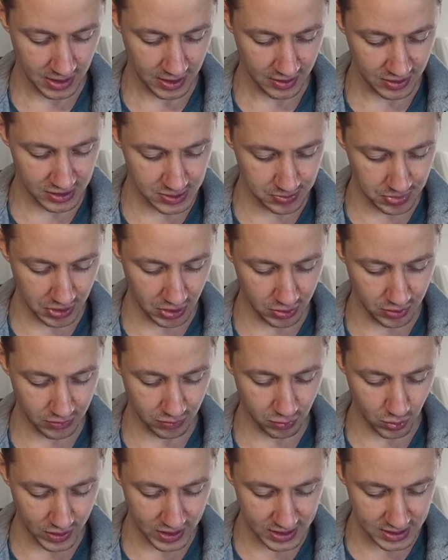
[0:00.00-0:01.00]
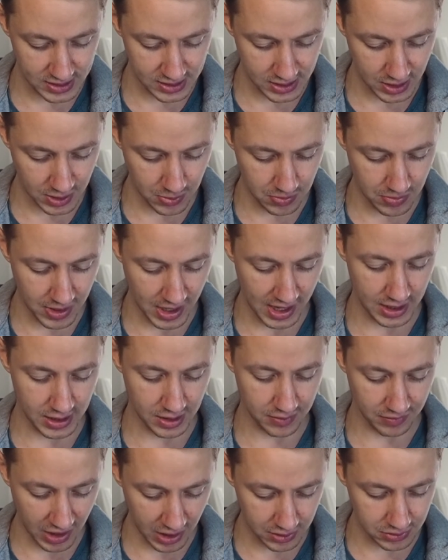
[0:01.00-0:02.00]
the Spirit of wisdom and
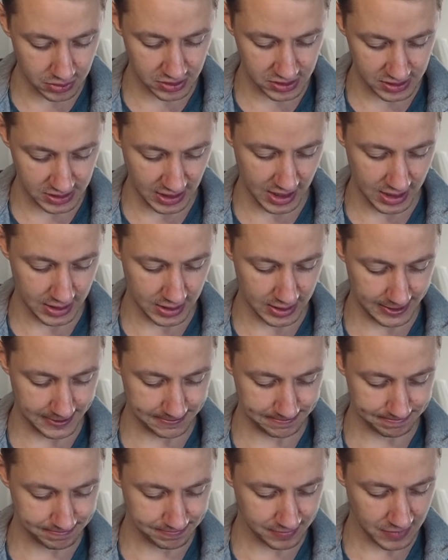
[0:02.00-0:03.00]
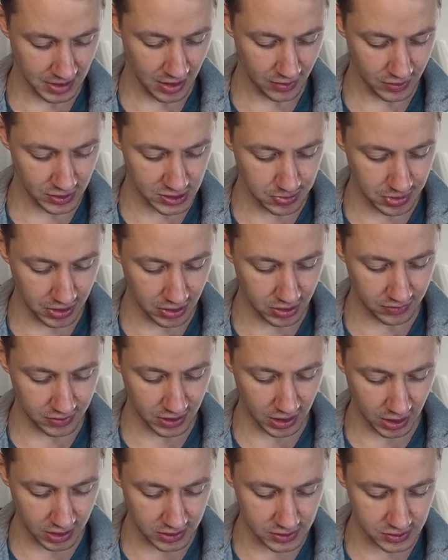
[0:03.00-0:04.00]
of understanding, the Spirit of
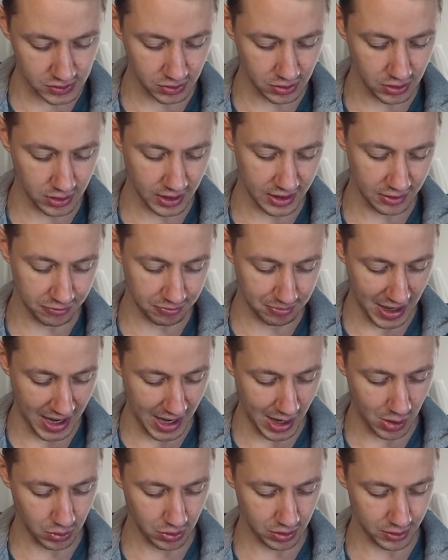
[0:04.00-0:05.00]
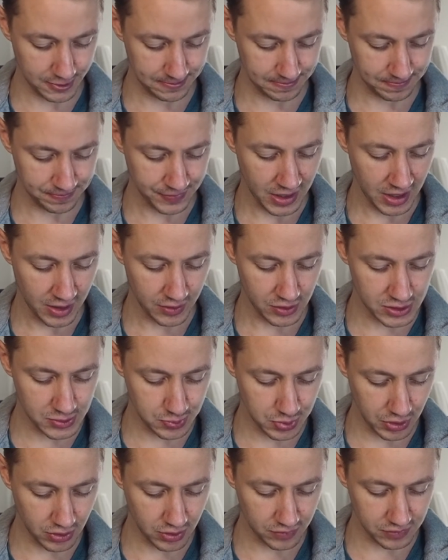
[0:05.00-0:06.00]
counsel and of power, the
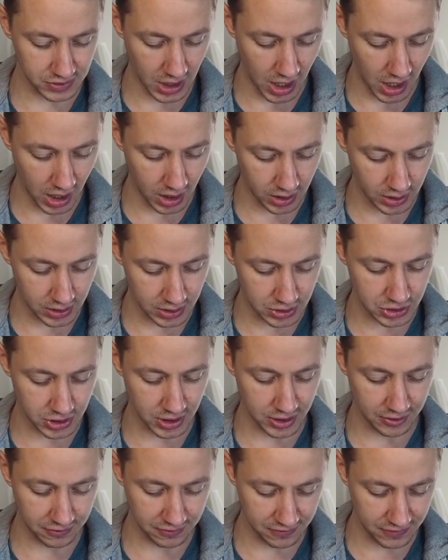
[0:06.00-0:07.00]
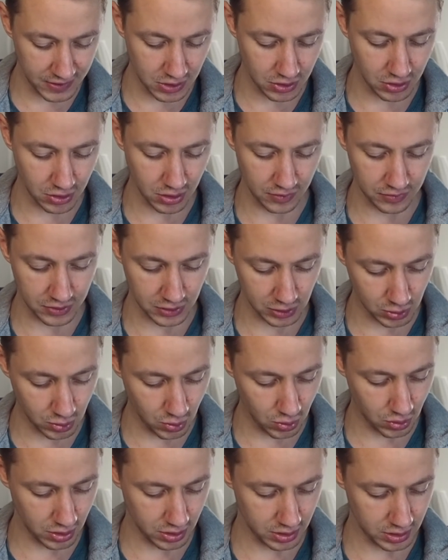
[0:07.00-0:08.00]
Spirit of knowledge and of fear of the
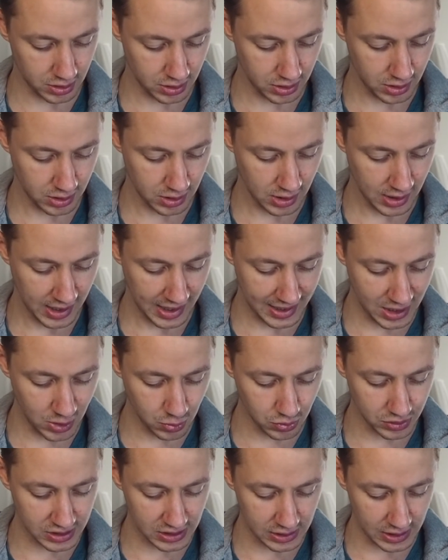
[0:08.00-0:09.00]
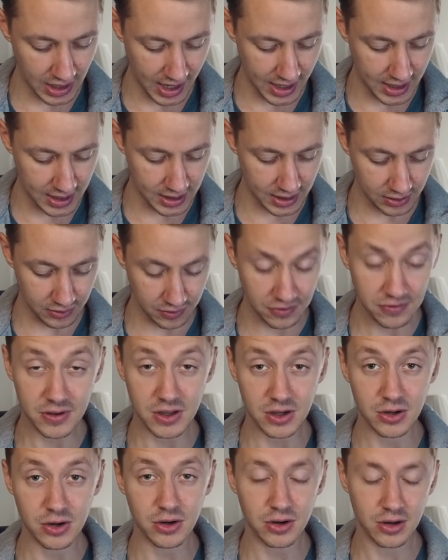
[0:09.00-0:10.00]
Lord, and he will delight in the
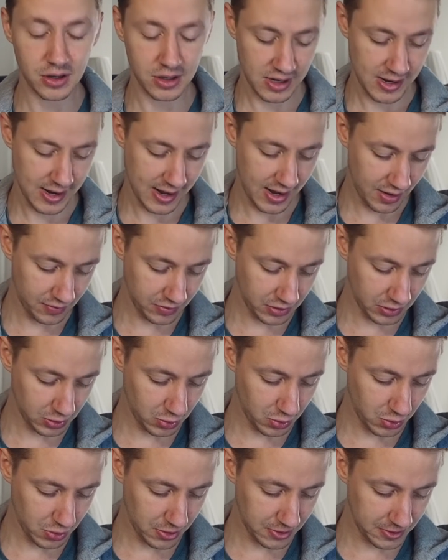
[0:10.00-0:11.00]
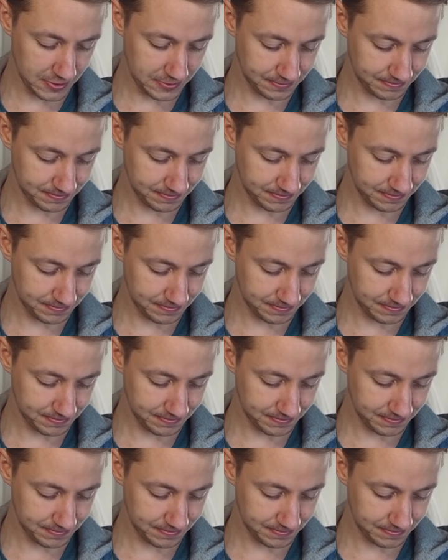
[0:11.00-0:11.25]
fear of the Lord.